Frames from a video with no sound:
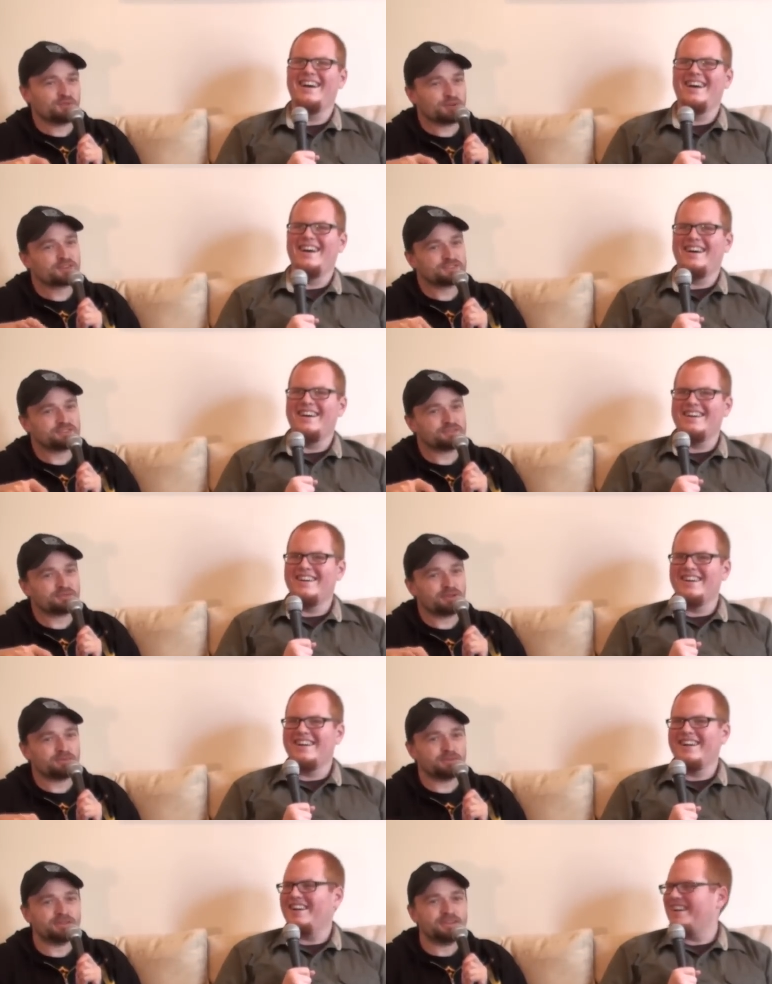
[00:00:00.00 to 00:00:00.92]
Speaker 1: fuck is Jeff
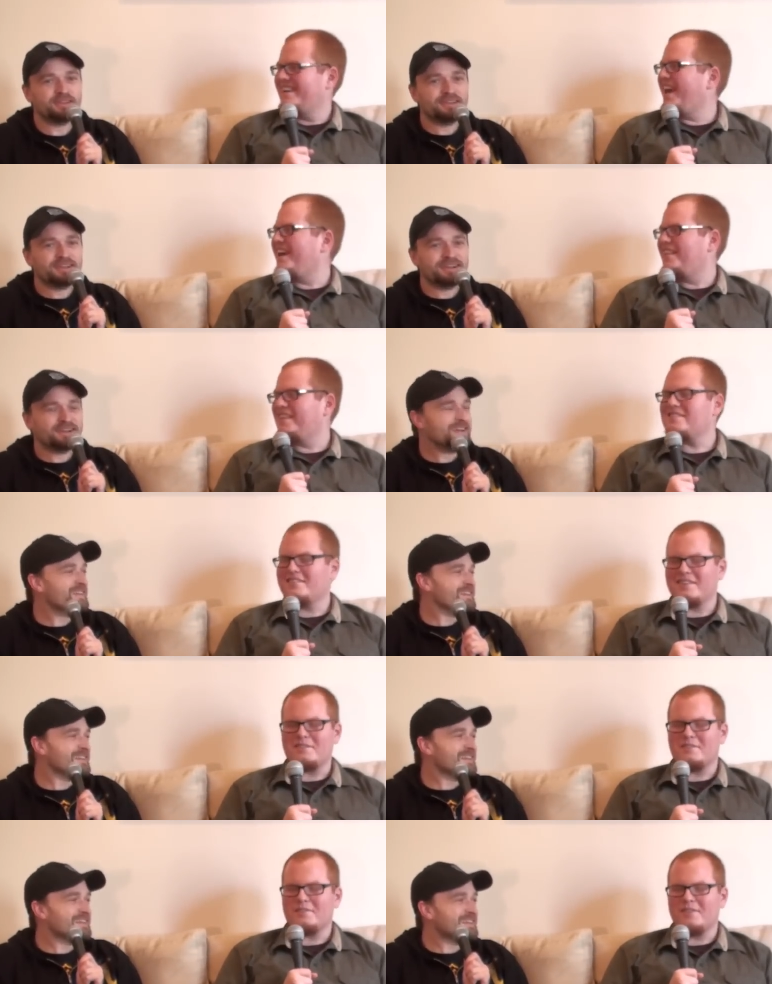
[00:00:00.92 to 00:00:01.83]
Reitman?"
Speaker 2: Yeah, that's
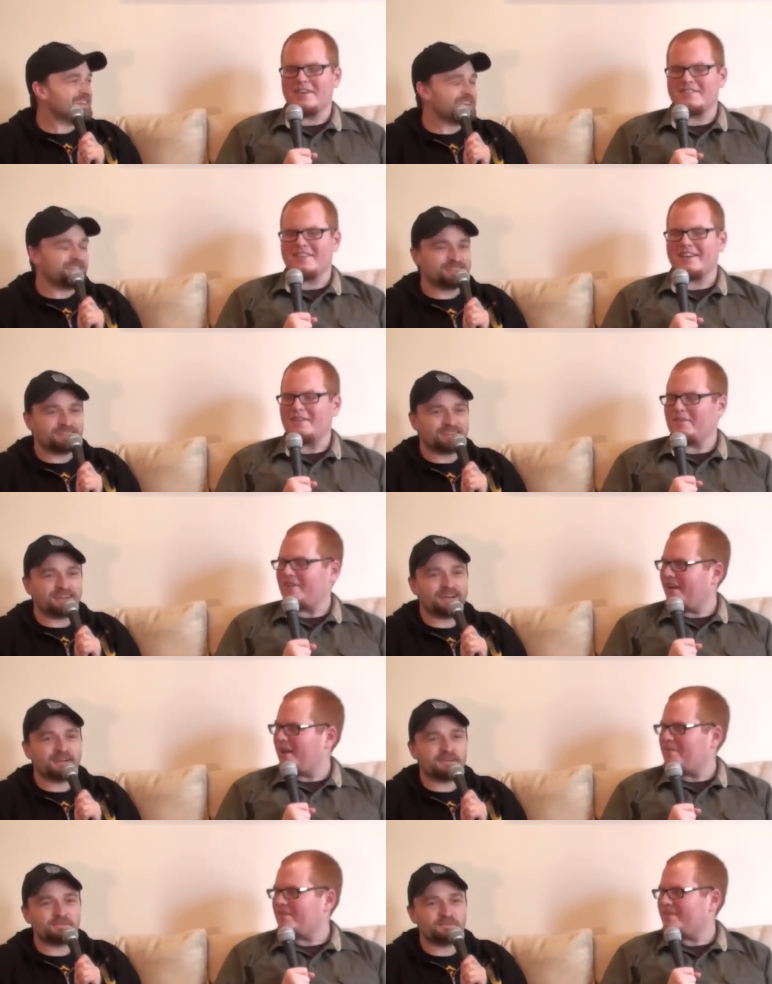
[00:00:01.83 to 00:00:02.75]
that's exactly what.
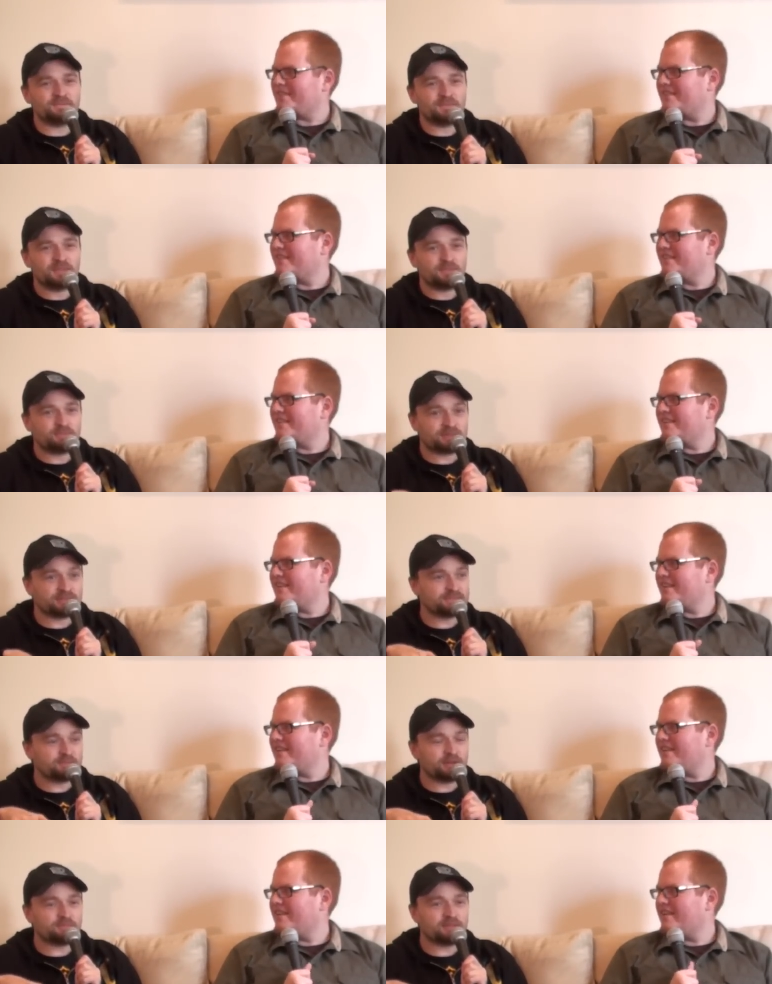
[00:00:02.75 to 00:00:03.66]
Um,
Speaker 1: because I'm
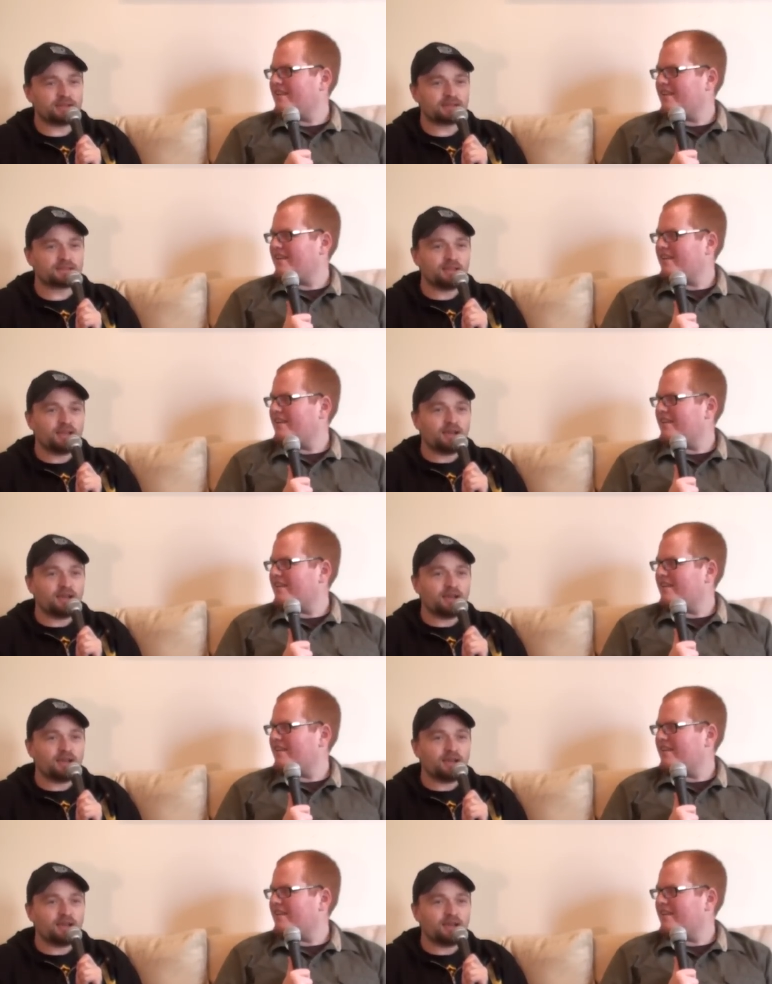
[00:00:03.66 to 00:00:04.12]
not black.